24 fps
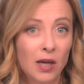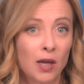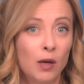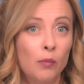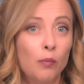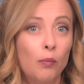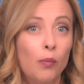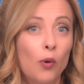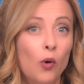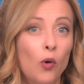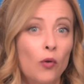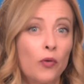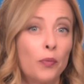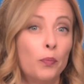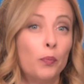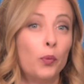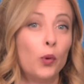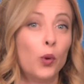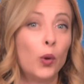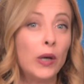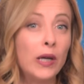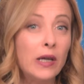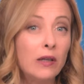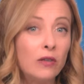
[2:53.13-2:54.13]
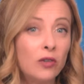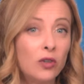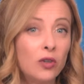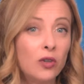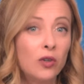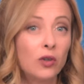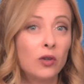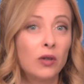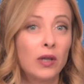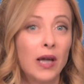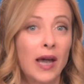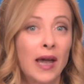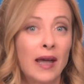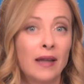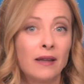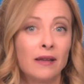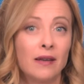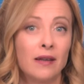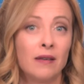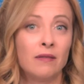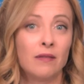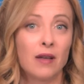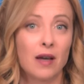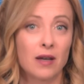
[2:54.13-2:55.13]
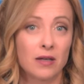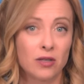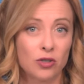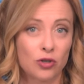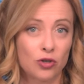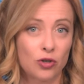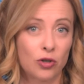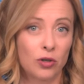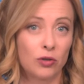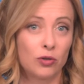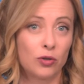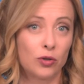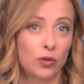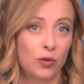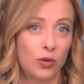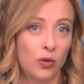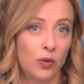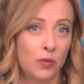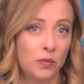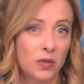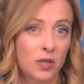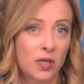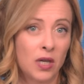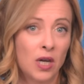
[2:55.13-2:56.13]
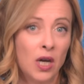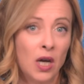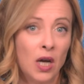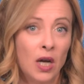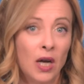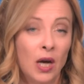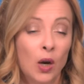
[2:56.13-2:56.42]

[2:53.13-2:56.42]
in both political and industrial terms.